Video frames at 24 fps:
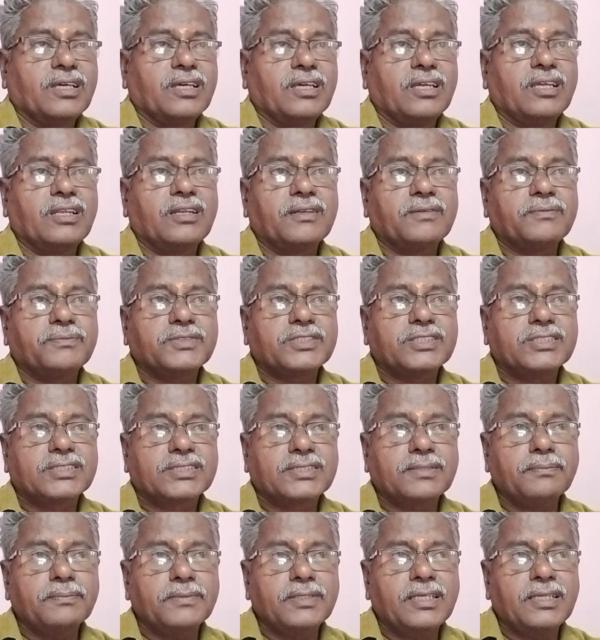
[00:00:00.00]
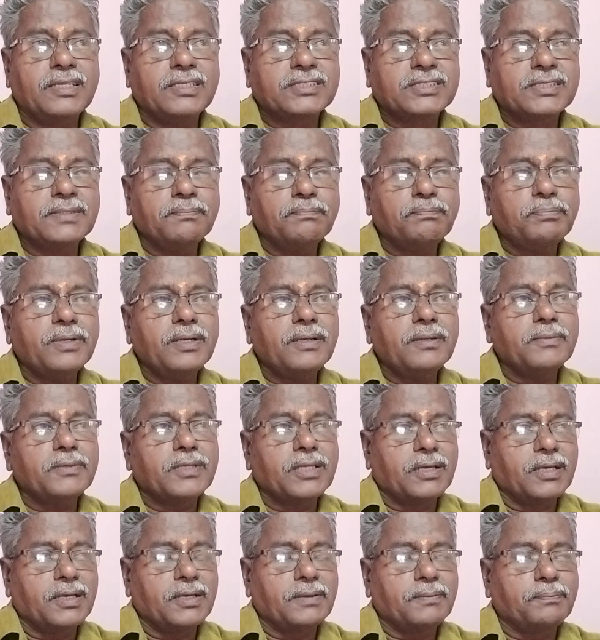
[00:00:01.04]
In simple
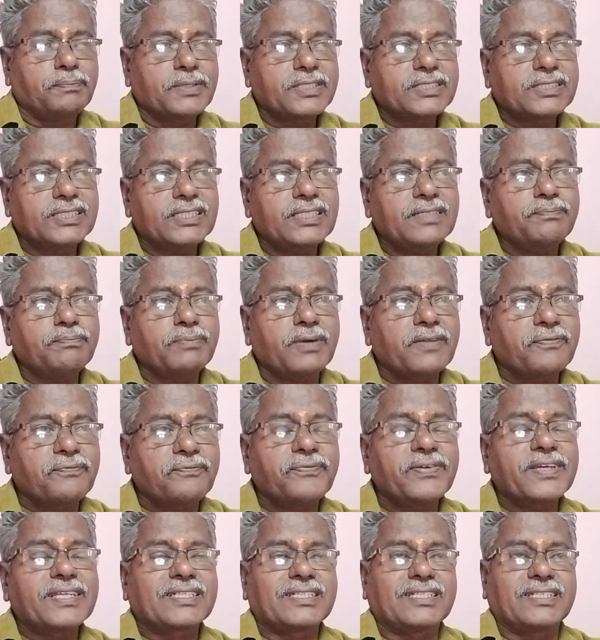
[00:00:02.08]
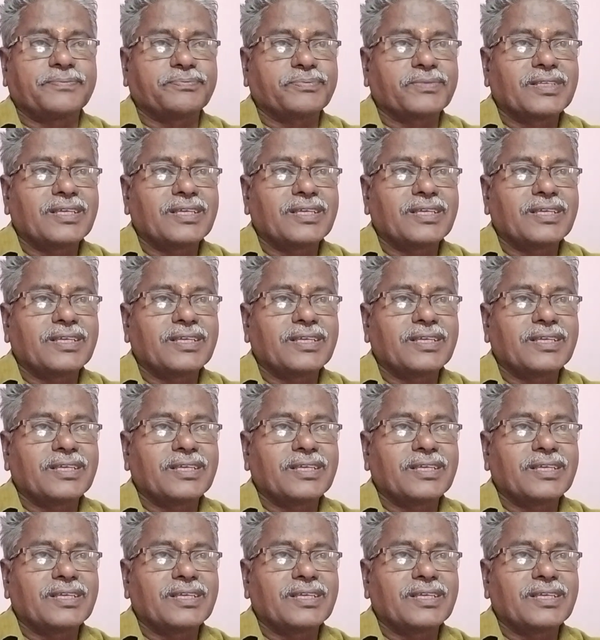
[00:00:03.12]
present perfect,